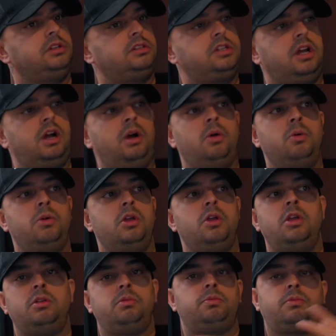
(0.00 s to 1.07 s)
So,
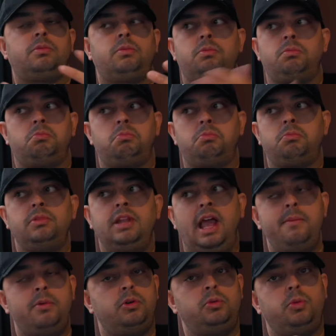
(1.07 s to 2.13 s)

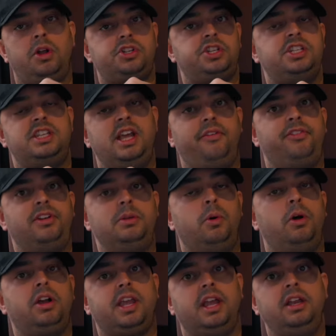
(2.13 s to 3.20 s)
Neighbourhood Watch is definitely
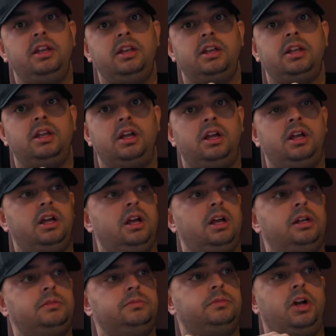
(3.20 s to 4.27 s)
working.
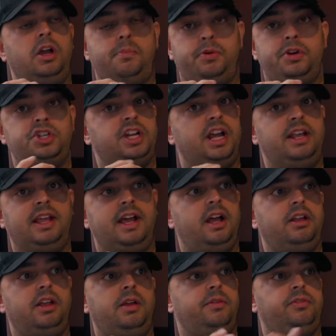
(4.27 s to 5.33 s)
I appreciate
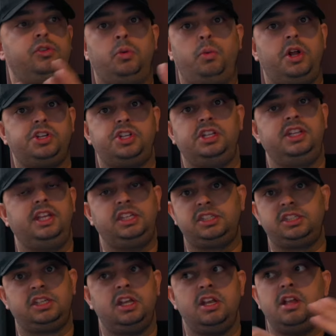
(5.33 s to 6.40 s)
that. If you're watching
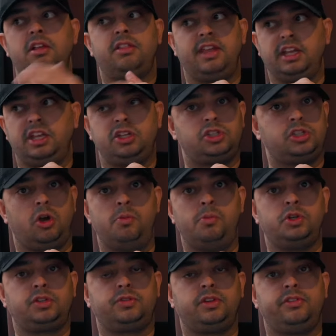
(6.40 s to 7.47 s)
this, thank you so
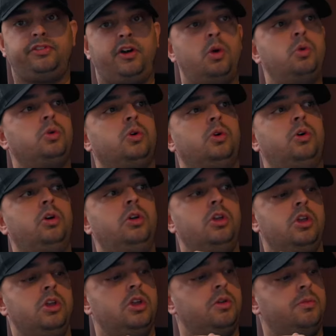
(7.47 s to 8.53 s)
much for the phone
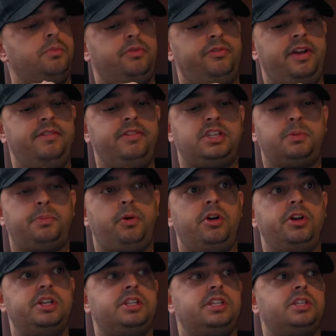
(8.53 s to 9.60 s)
call. Very
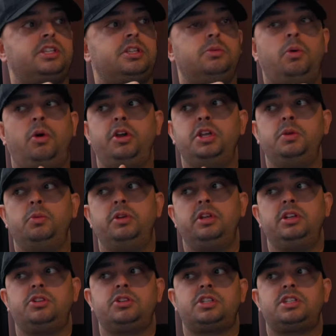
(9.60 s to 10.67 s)
surprised as to why you
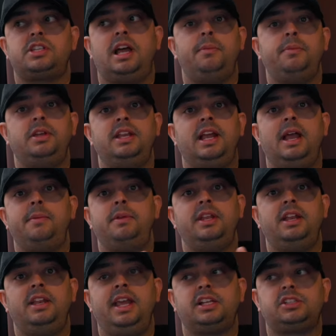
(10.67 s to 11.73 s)
wouldn't just tell me your name, and
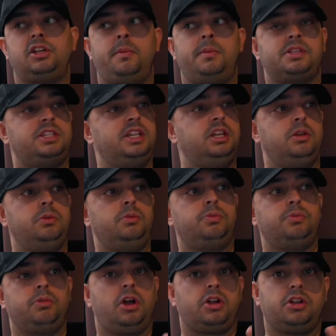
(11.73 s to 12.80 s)
then next time I see you,
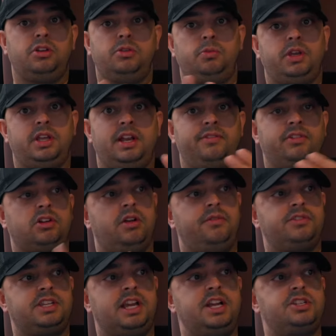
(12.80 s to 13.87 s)
we can have a
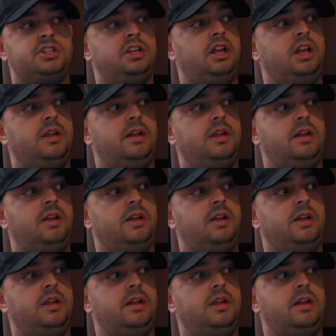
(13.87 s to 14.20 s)
conversation.